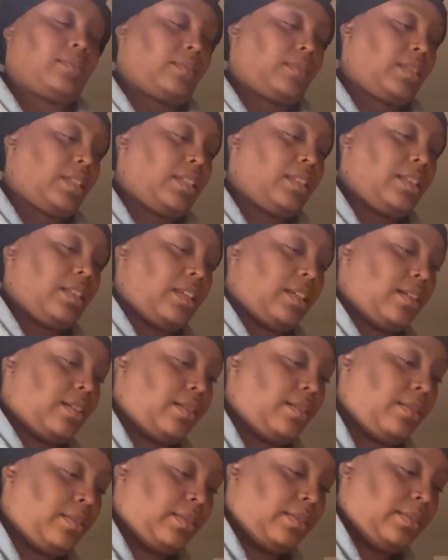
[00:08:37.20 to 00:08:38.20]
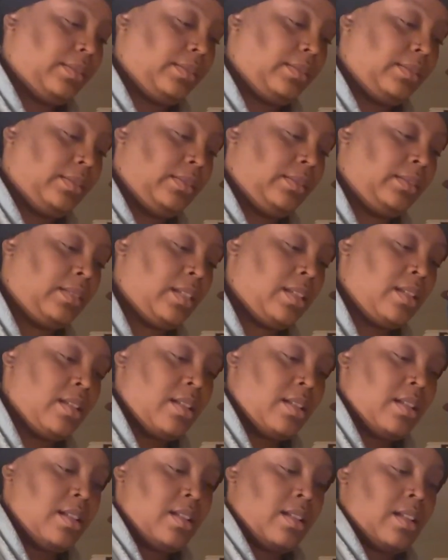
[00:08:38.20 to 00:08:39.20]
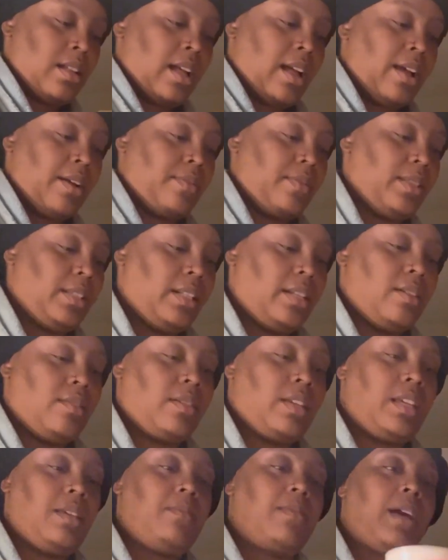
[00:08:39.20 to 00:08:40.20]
And then I really don't keep